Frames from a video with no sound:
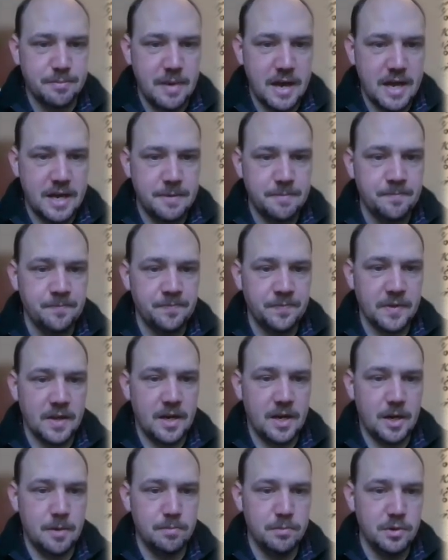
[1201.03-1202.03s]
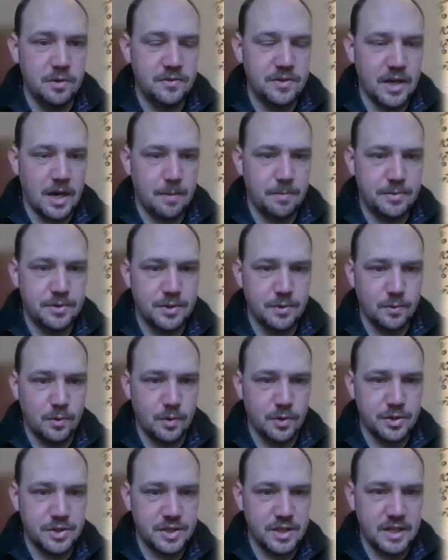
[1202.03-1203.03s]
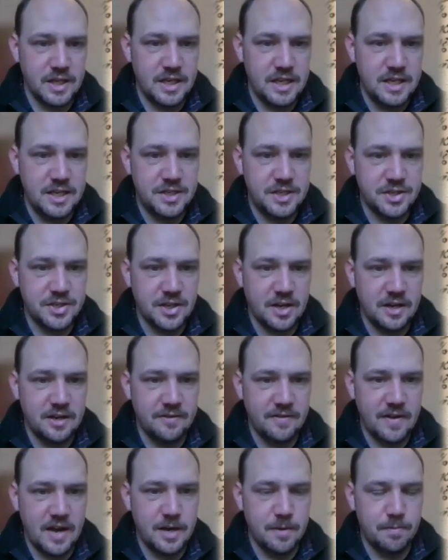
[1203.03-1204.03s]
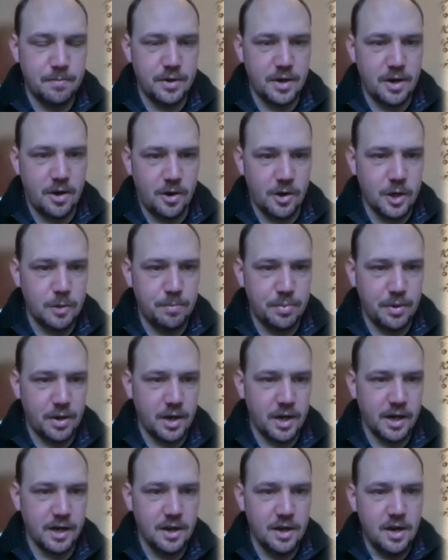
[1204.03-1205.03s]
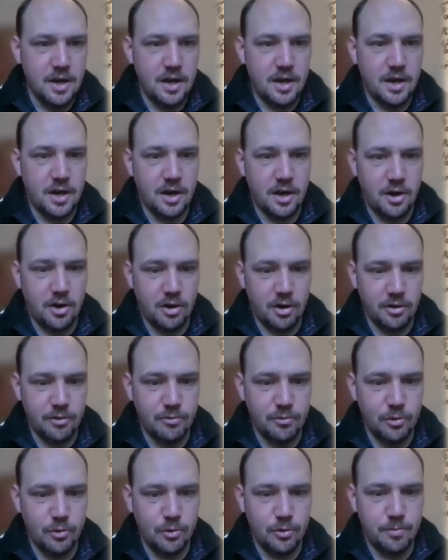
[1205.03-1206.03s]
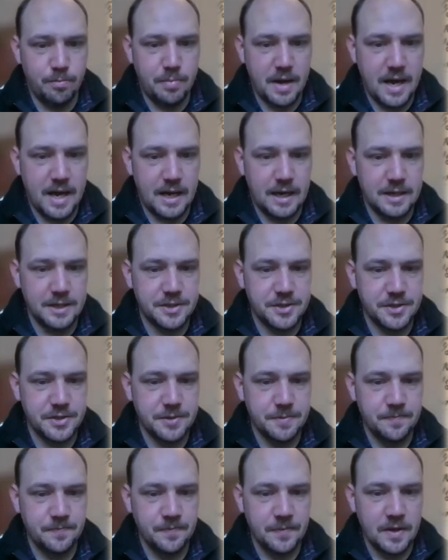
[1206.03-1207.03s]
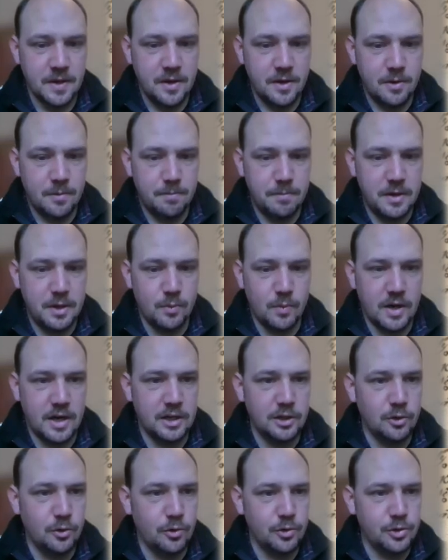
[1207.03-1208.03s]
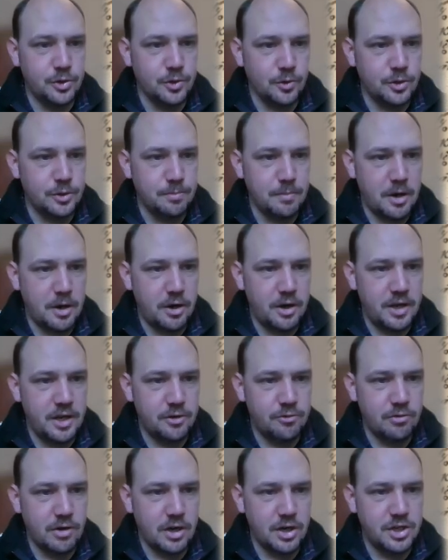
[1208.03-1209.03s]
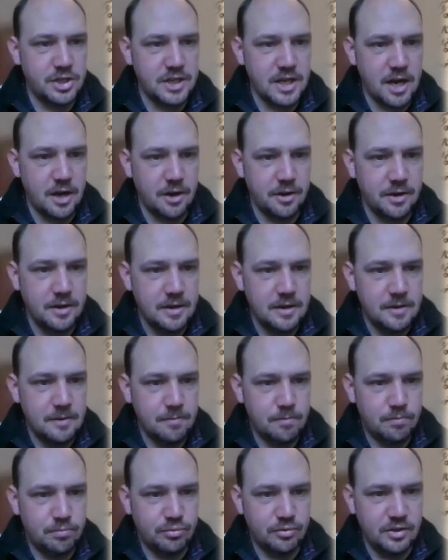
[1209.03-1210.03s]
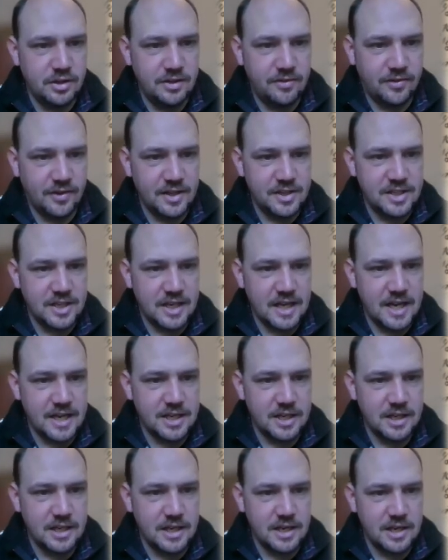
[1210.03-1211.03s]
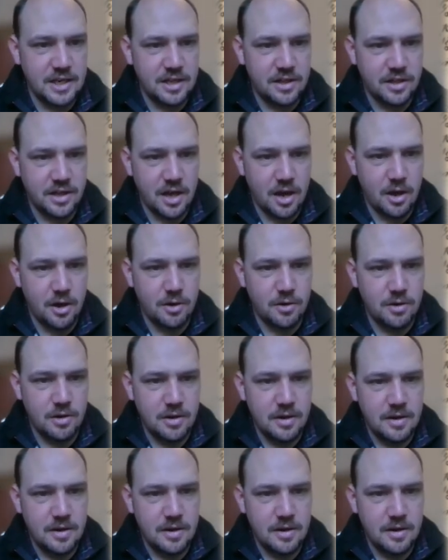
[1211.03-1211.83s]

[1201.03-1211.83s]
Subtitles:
men moved up towards the east side of Edinburgh, occupying Holyrood Palace. Meanwhile, Lord George Murray had rushed down, briefly delayed at Linlithgow,